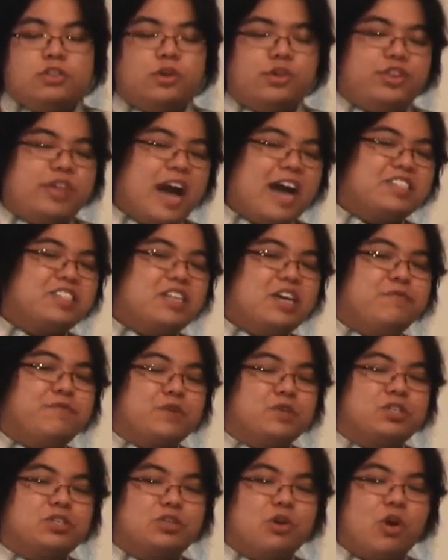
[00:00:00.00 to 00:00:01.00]
So that's it
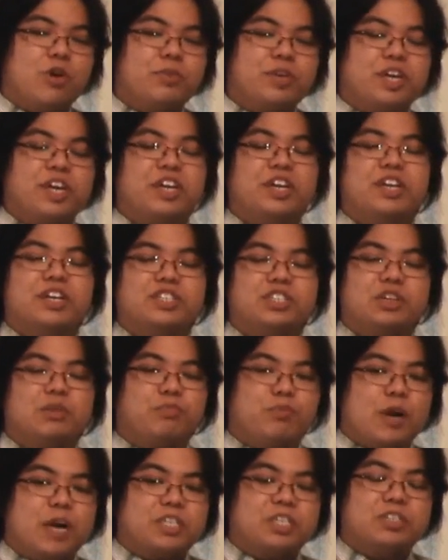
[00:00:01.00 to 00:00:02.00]
for StormKing initial
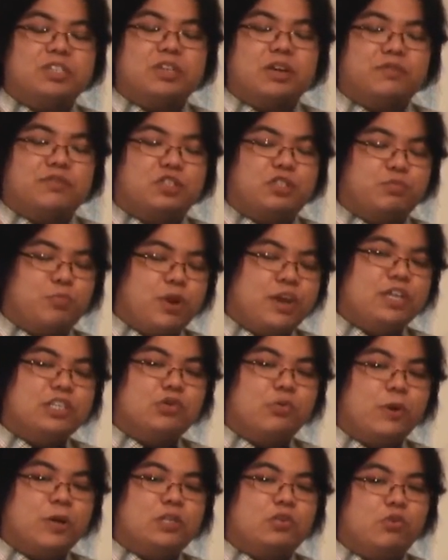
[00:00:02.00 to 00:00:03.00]
impressions of Spring
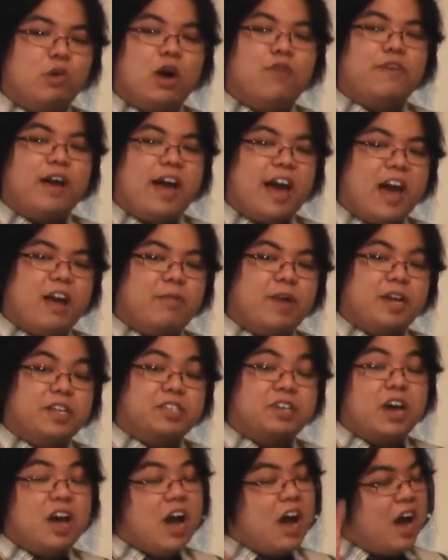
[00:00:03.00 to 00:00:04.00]
2012
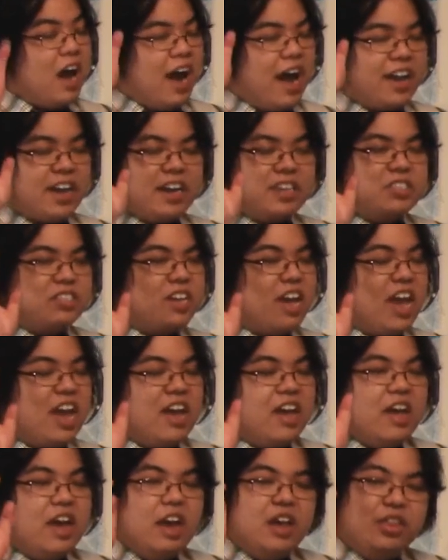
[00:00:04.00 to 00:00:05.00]
animes. I gotta
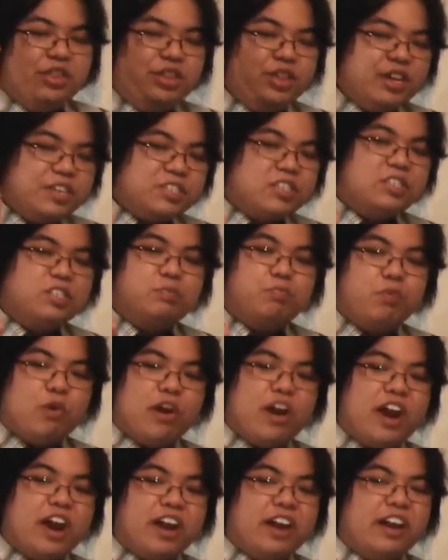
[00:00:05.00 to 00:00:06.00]
say, this
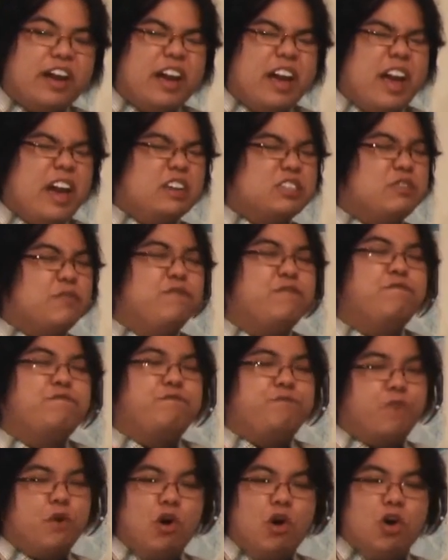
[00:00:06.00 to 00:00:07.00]
spring is
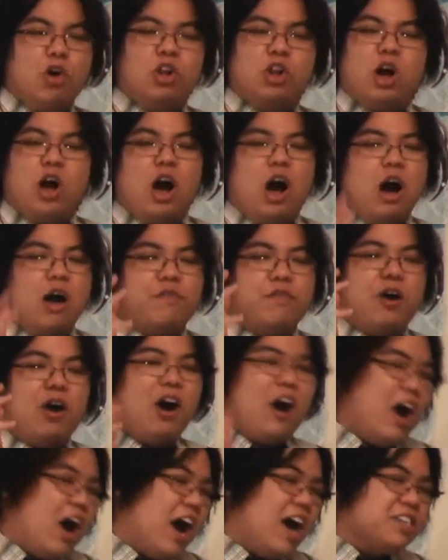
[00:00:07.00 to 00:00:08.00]
full of
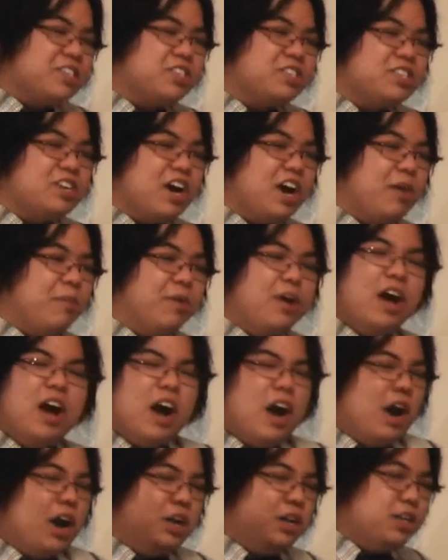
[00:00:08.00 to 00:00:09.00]
awesome,
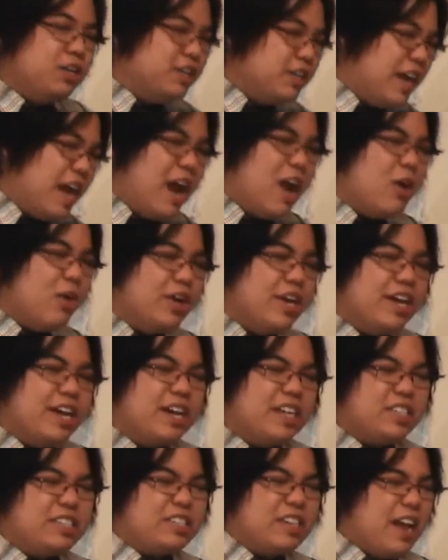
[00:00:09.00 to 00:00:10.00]

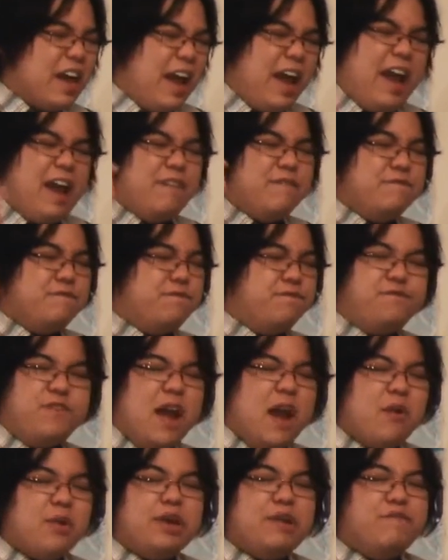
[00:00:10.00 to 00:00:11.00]
hilarious, and
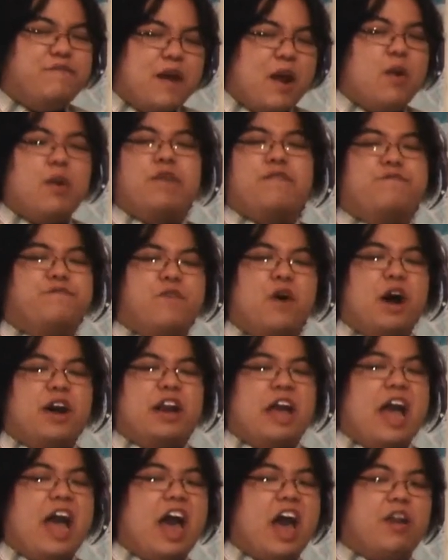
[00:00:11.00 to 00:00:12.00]
very, very
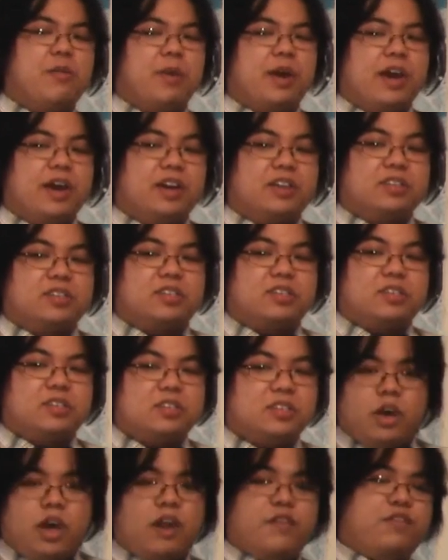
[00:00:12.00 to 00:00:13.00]
fun animes.
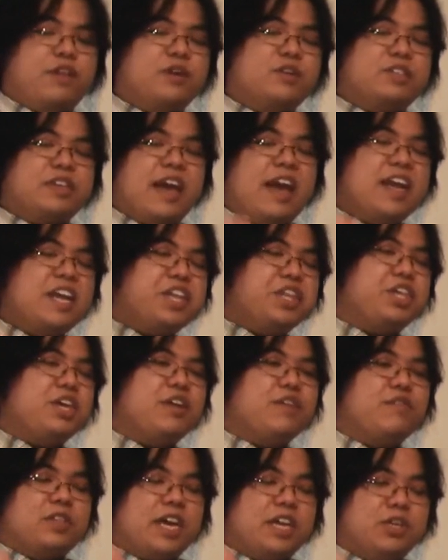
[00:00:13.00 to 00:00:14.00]
And if there's
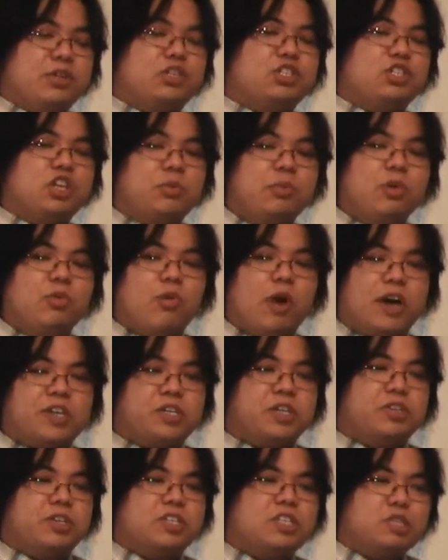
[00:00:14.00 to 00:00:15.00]
anything that you should be
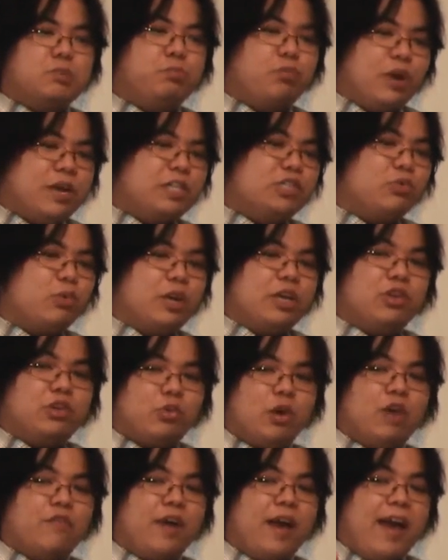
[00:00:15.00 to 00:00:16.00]
watching this Spring
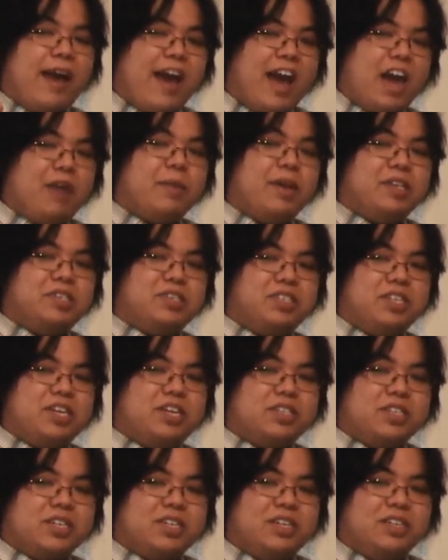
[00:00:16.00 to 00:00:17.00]
2012 anime
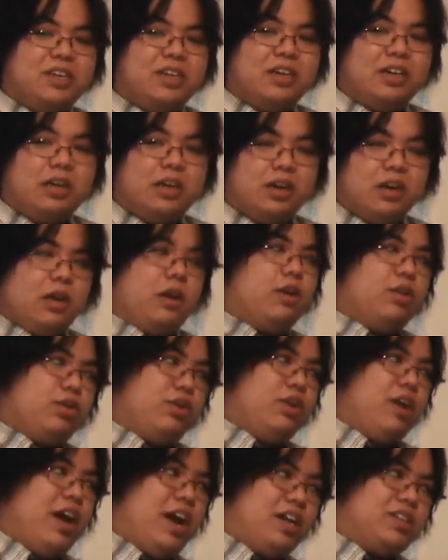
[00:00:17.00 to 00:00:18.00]
season, other
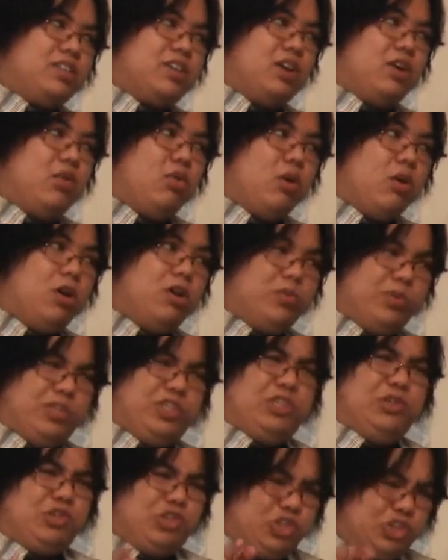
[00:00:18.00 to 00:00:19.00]
than Accel World,
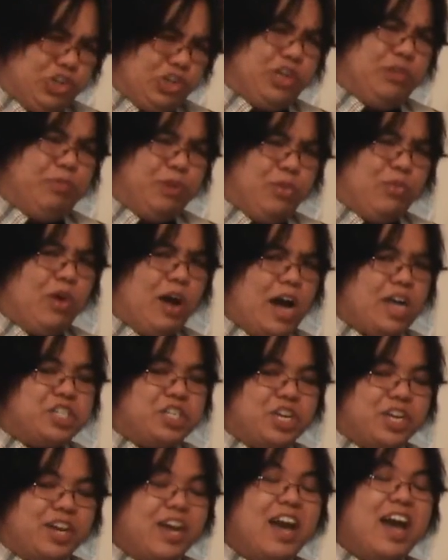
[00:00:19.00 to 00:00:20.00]
which you should be
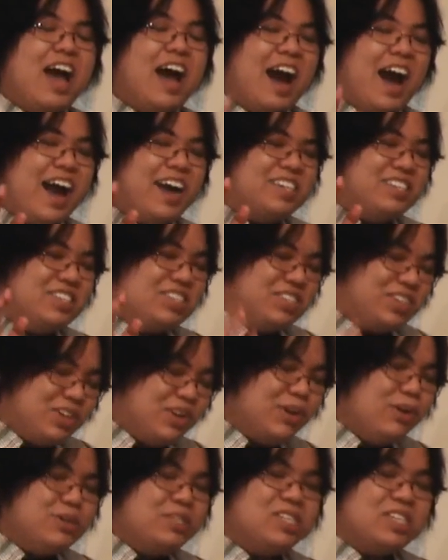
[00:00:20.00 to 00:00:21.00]
watching, I
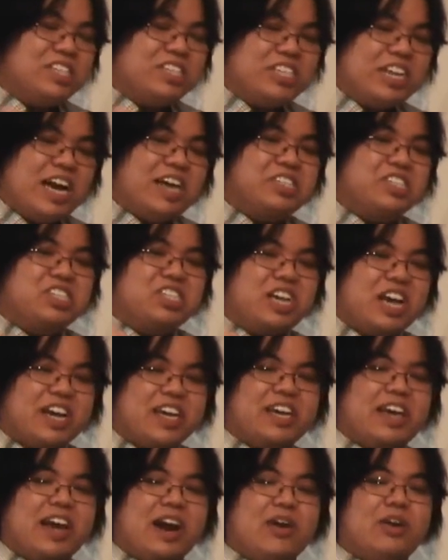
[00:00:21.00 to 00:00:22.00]
do suggest
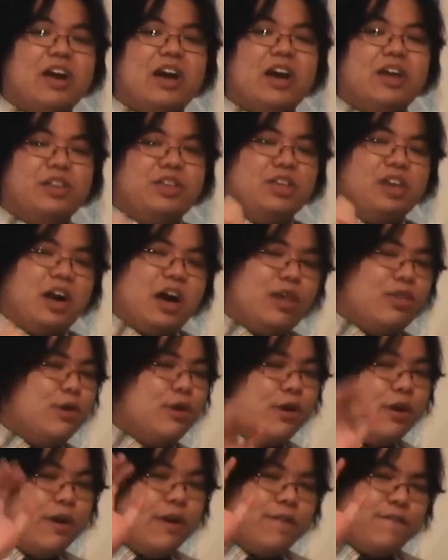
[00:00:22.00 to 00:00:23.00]
checking out the
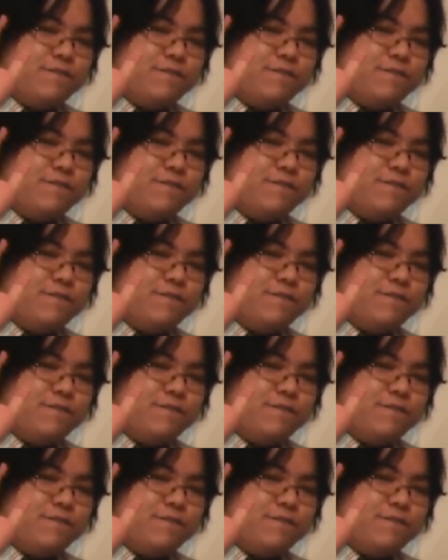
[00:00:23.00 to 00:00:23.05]
other